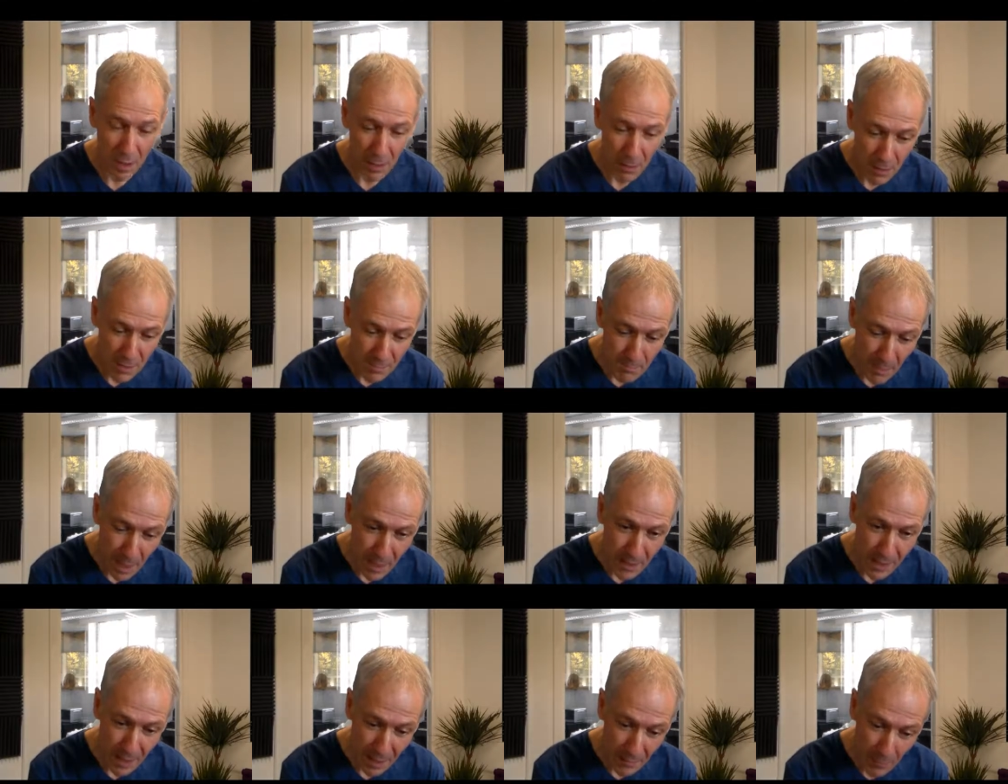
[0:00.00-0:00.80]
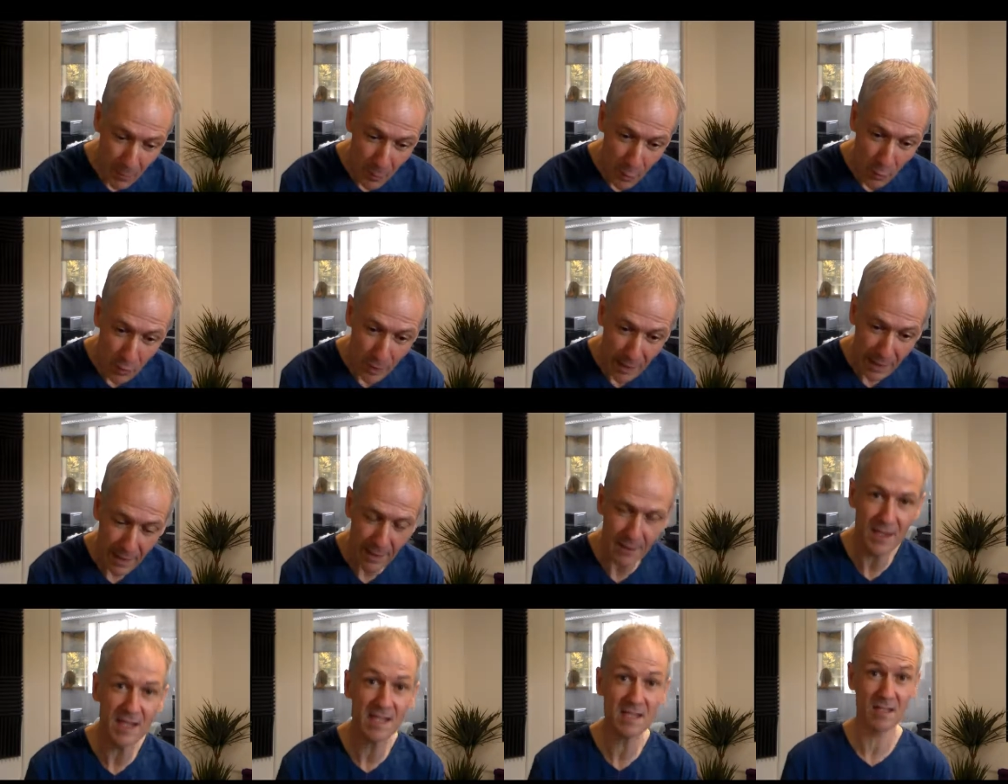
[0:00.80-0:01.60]
Oh, it's Monday
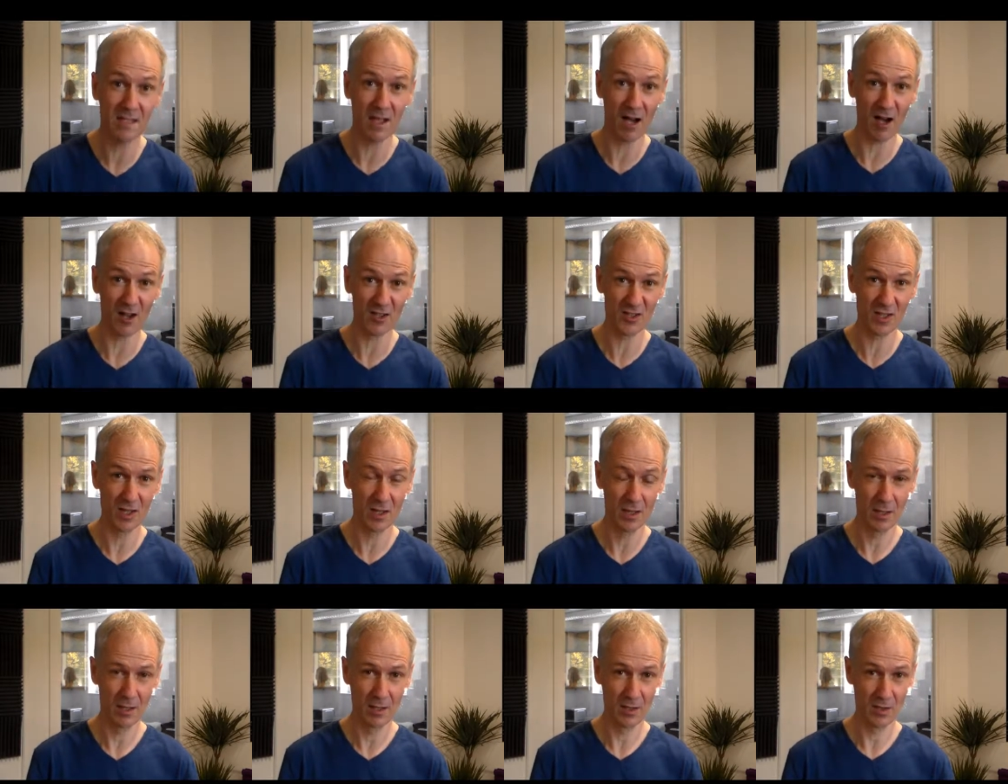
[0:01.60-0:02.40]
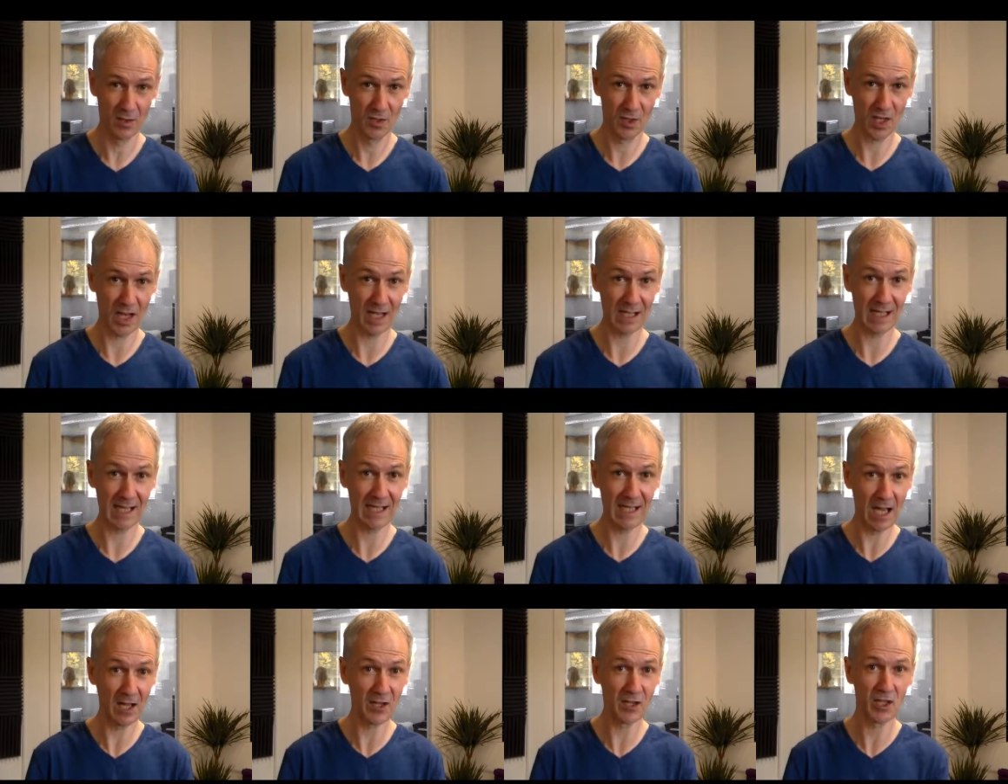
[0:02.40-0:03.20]
morning, and this starts
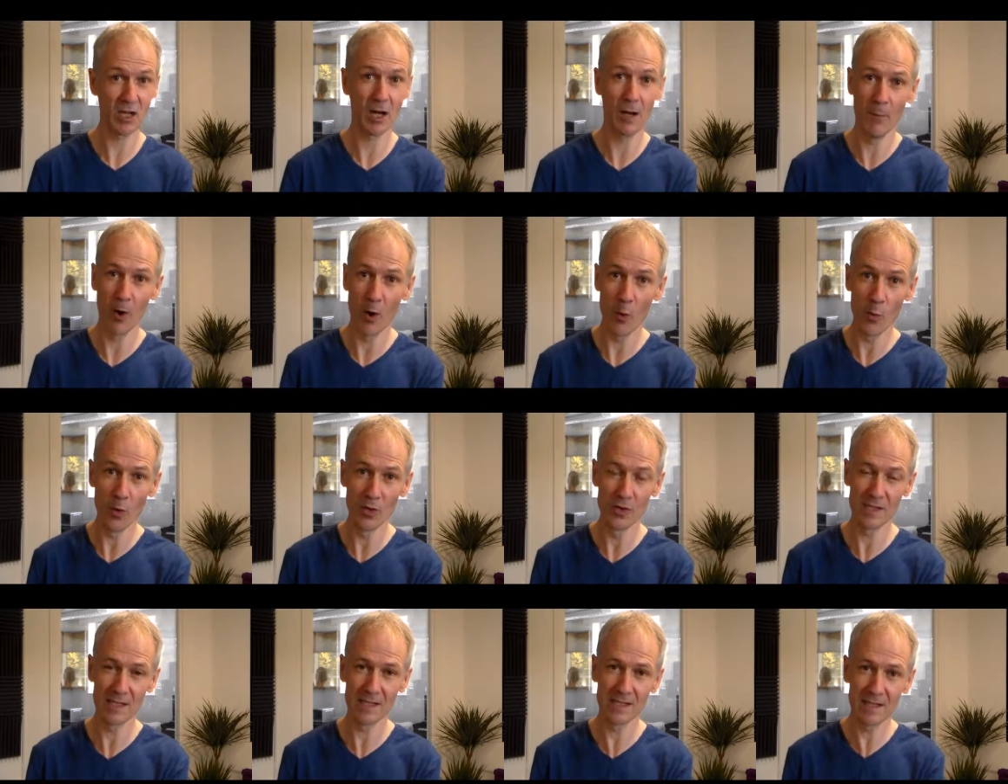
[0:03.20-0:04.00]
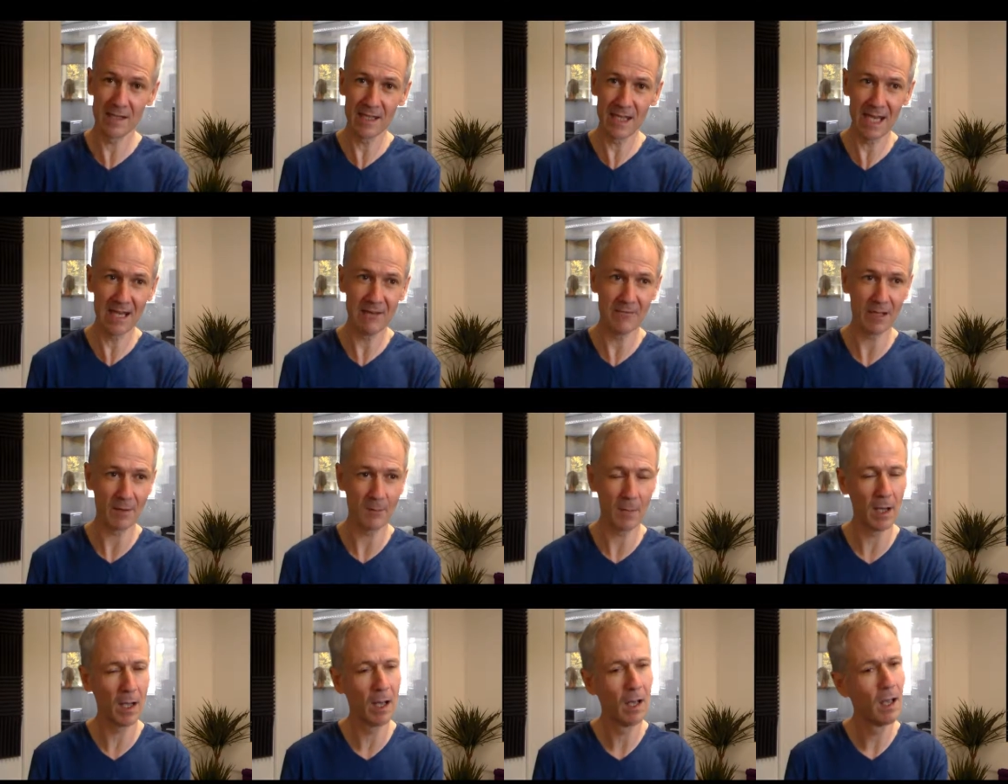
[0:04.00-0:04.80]
Sunday lunchtime onwards into the
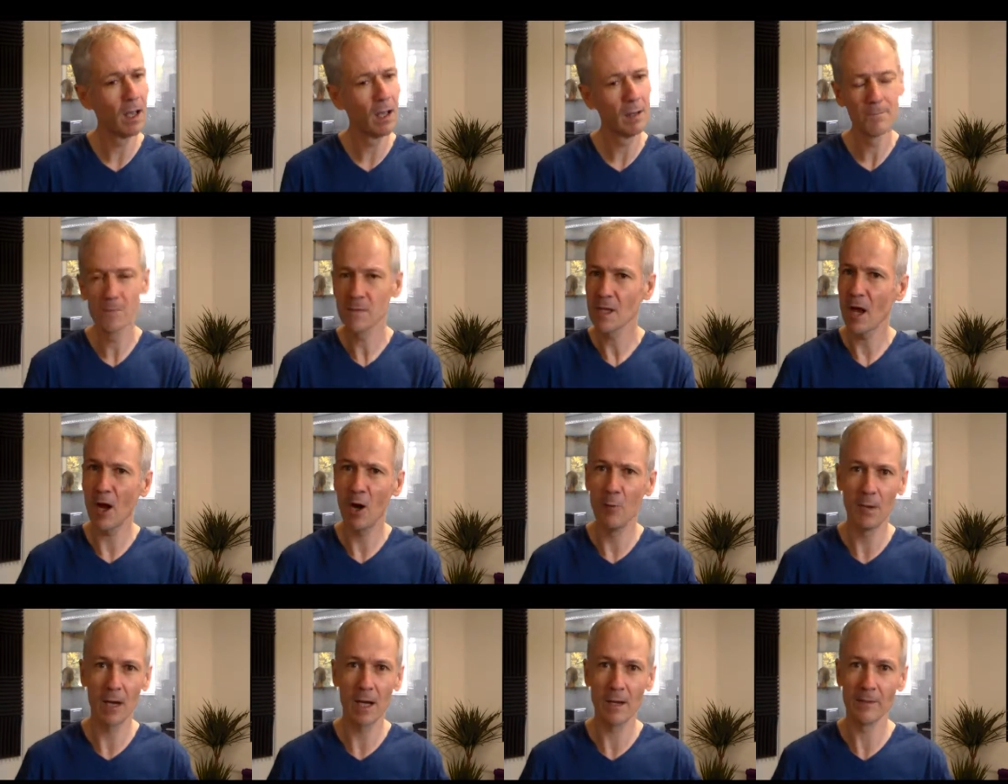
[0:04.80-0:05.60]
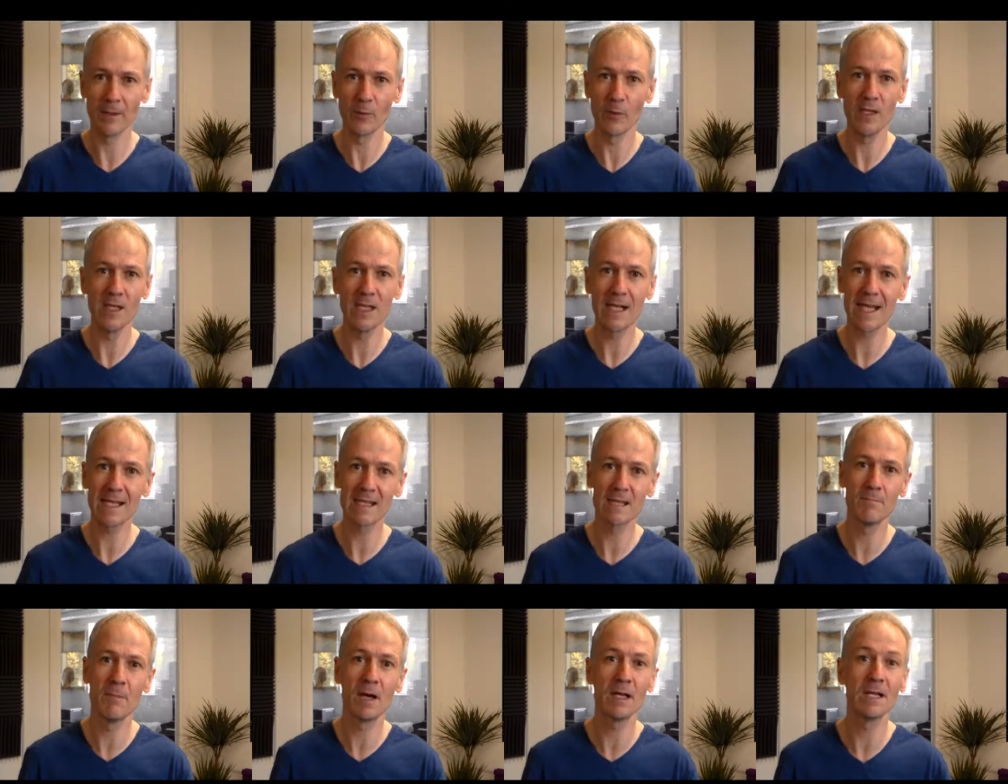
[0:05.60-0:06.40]
evening. But oh, blimey, when you
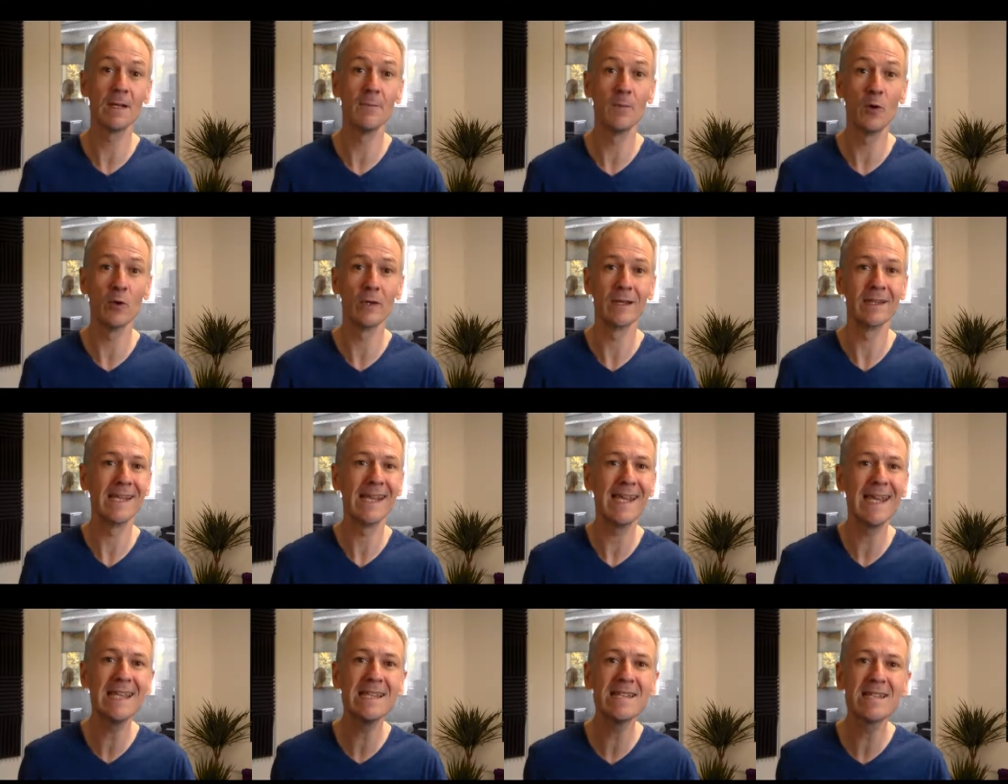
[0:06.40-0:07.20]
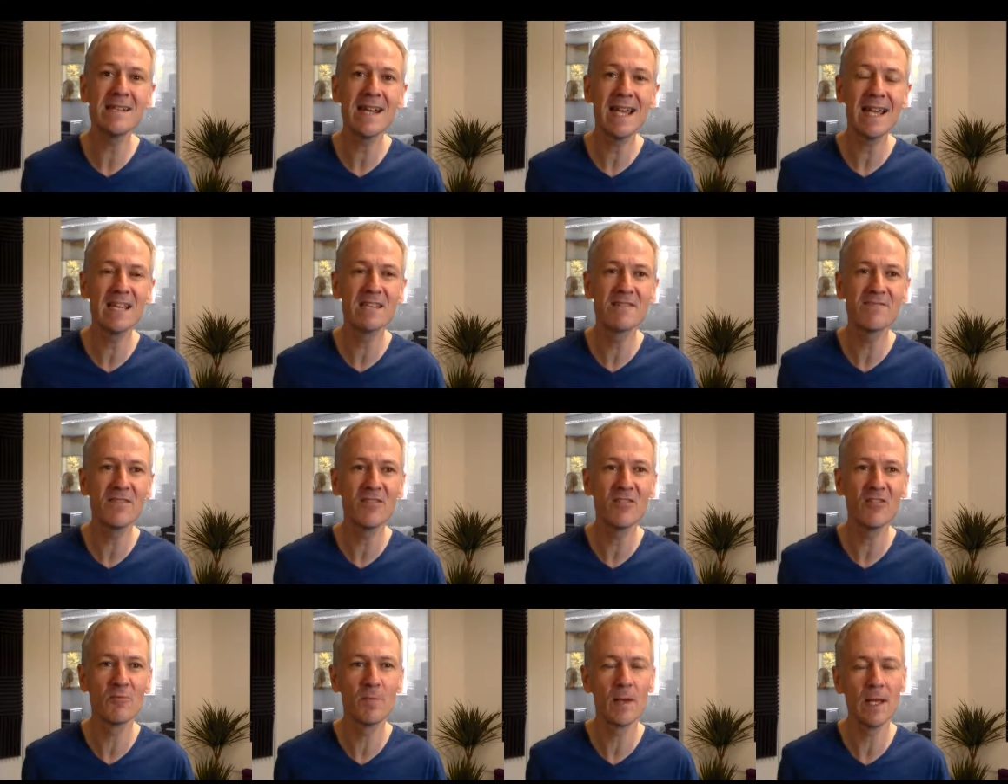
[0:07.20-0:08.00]
get to Monday morning, the internet is
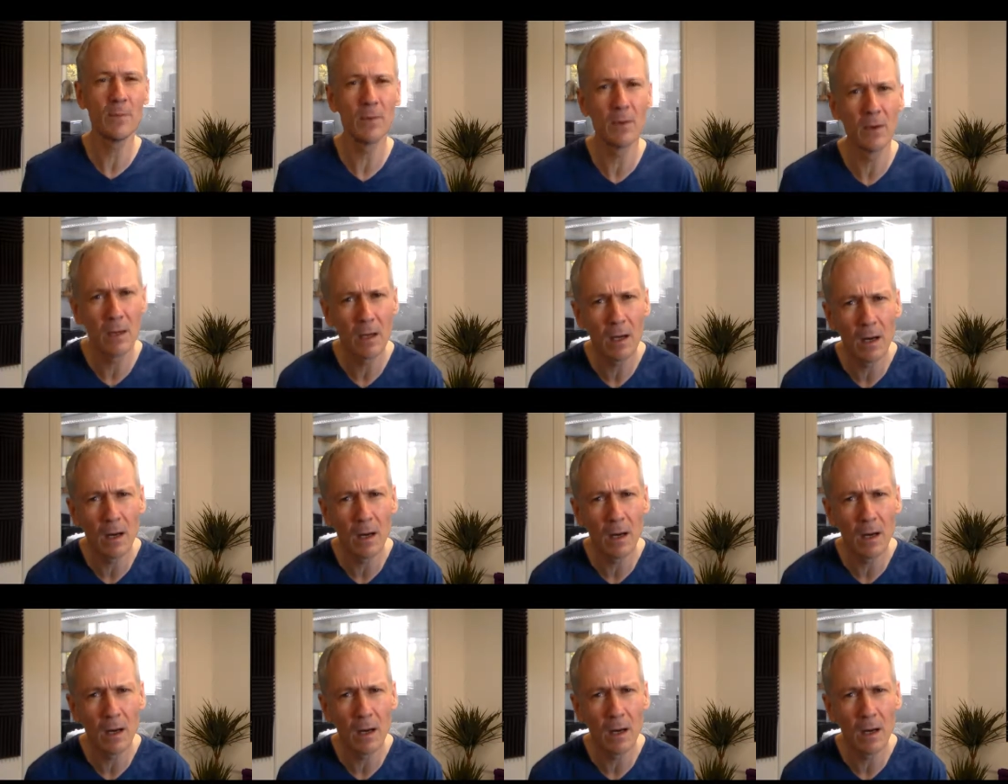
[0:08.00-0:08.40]
full of people.